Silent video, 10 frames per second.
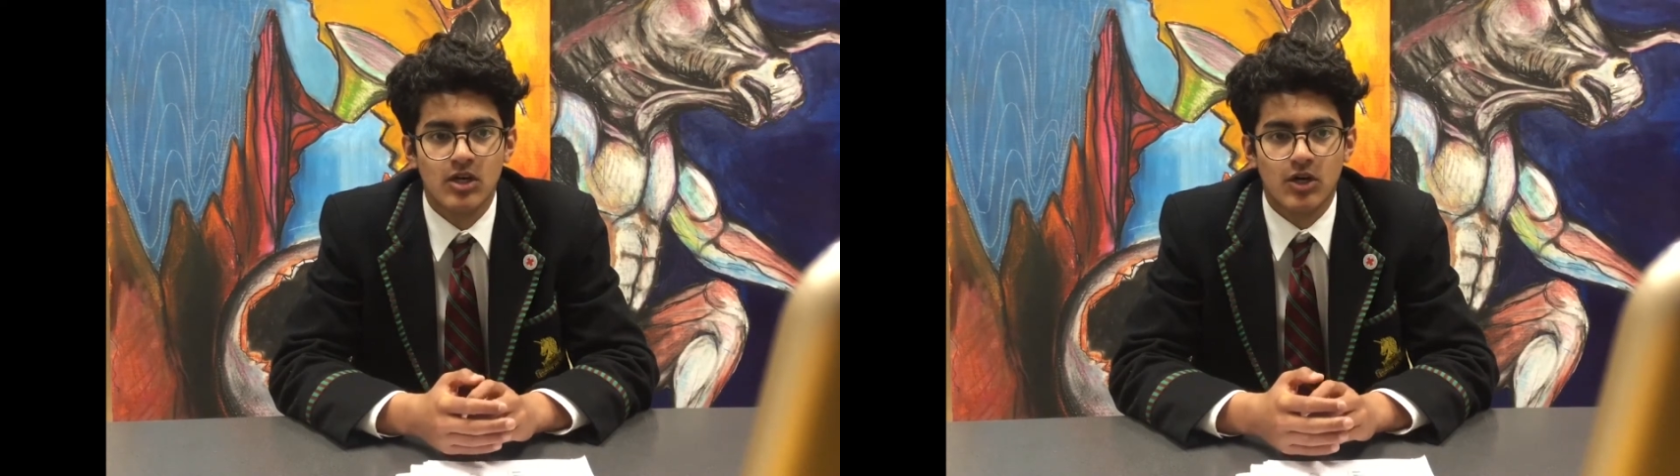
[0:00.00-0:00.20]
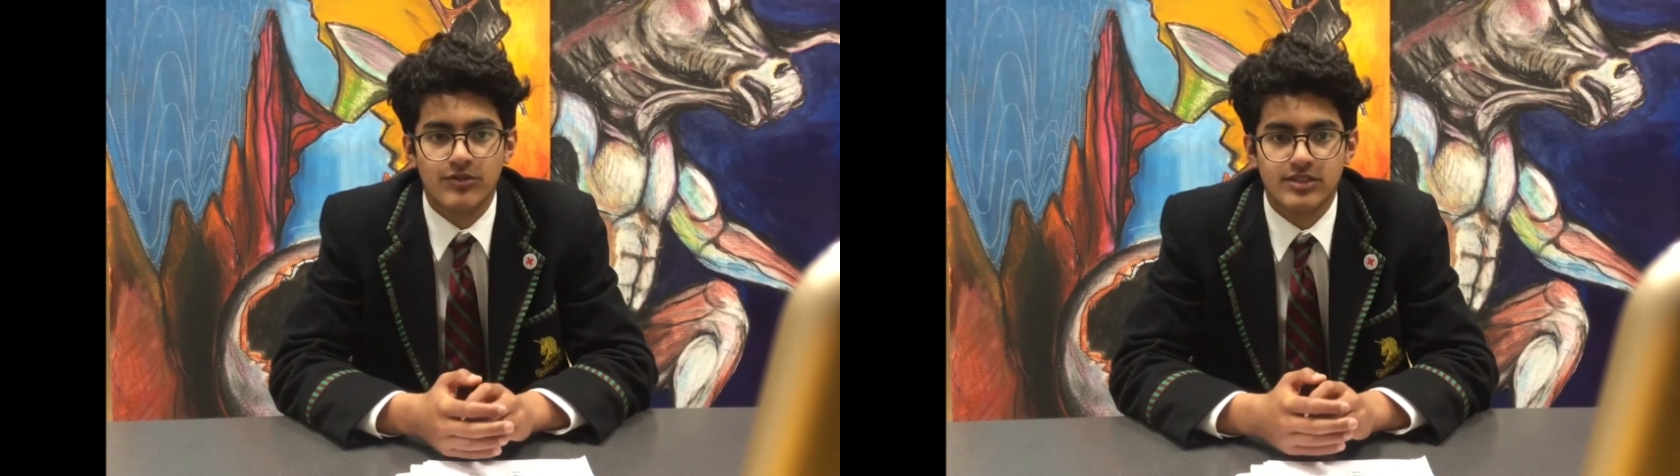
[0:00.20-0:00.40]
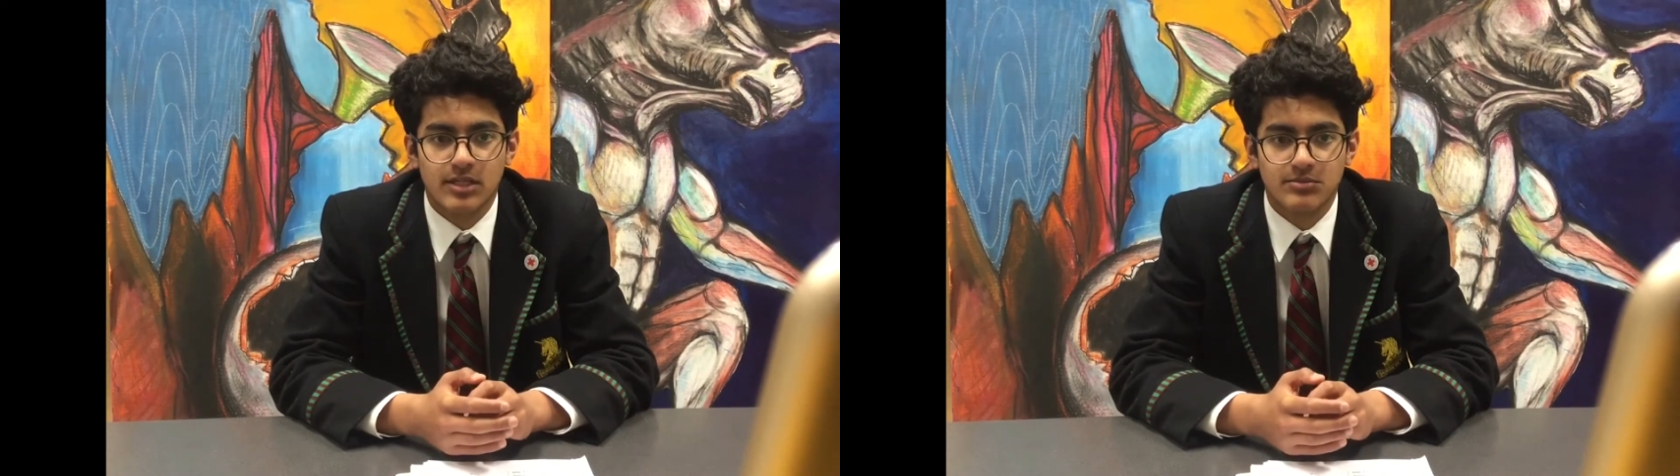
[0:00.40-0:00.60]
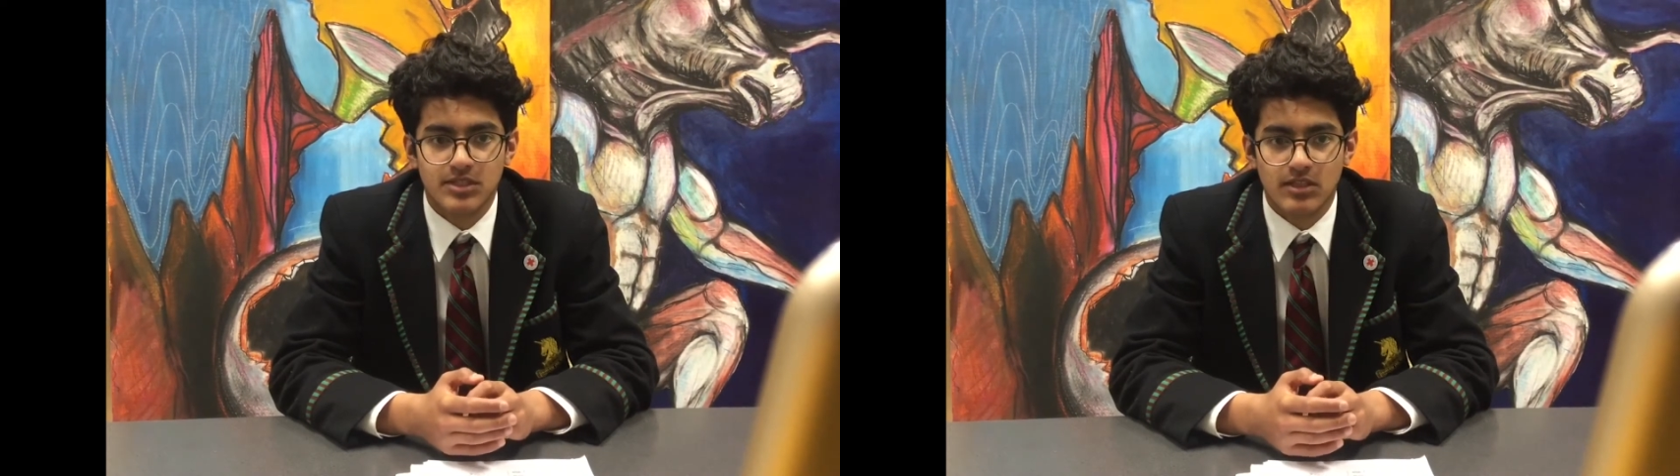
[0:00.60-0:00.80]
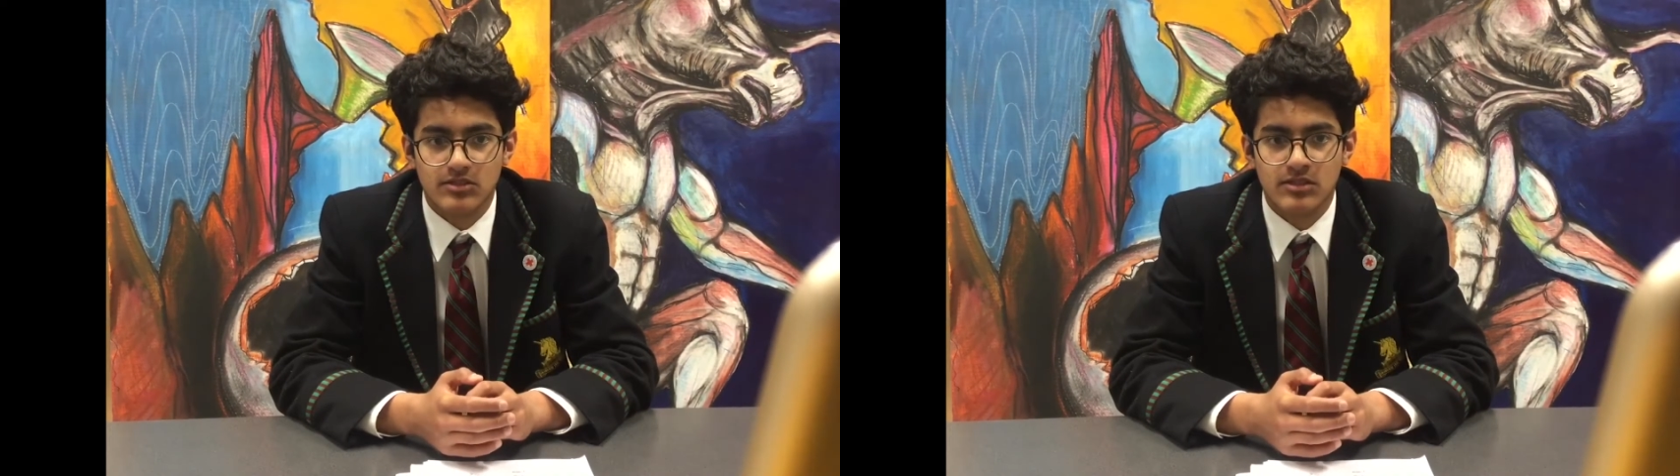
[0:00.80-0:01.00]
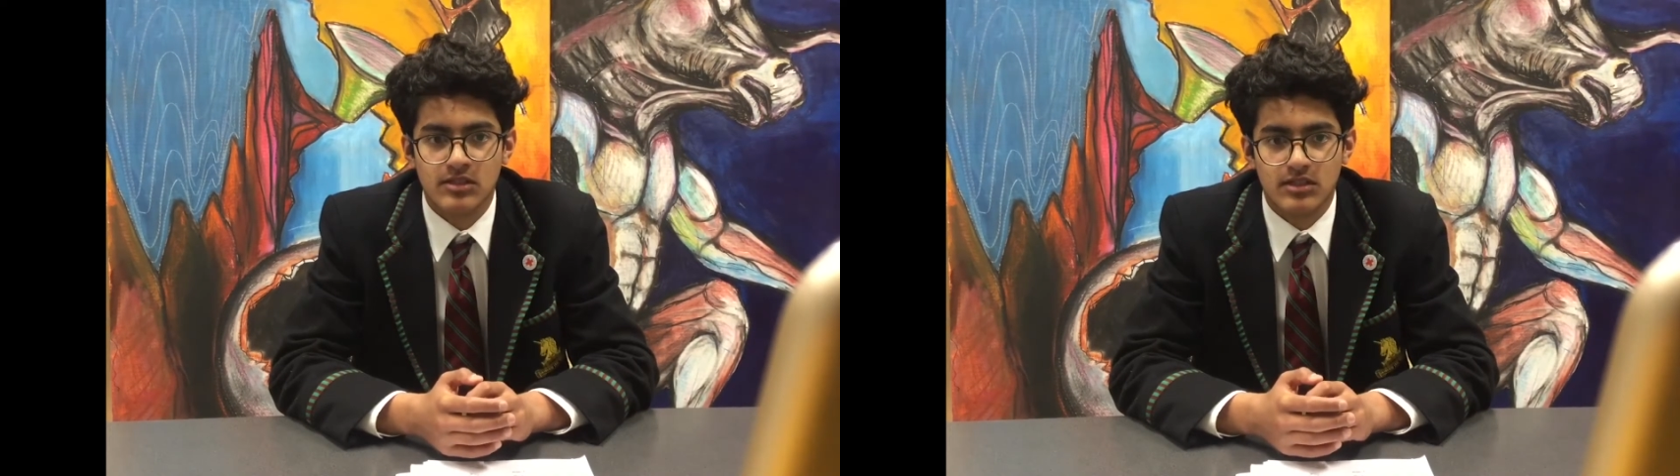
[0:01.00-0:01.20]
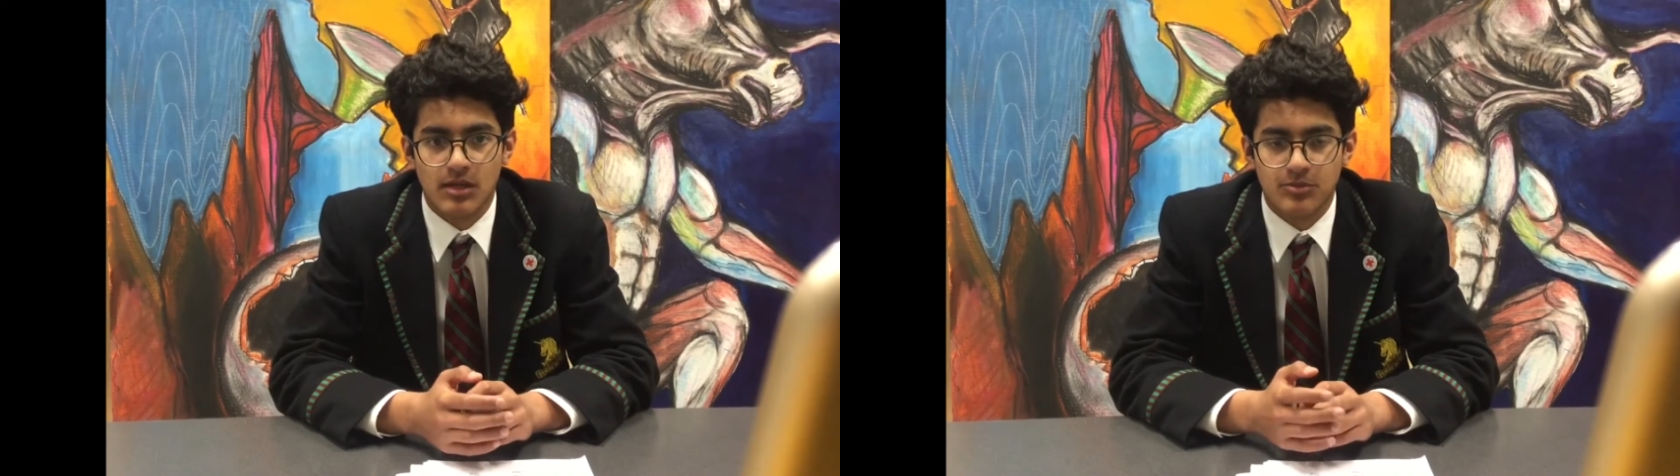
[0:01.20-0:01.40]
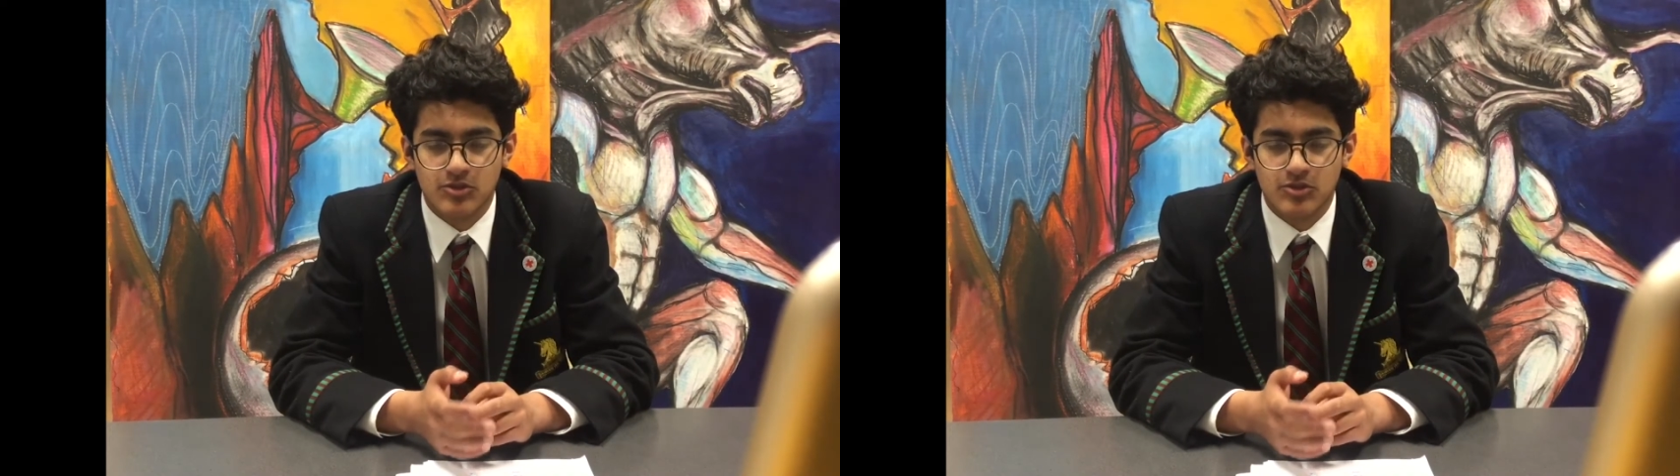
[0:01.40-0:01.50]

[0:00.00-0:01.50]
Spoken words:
of stem cells that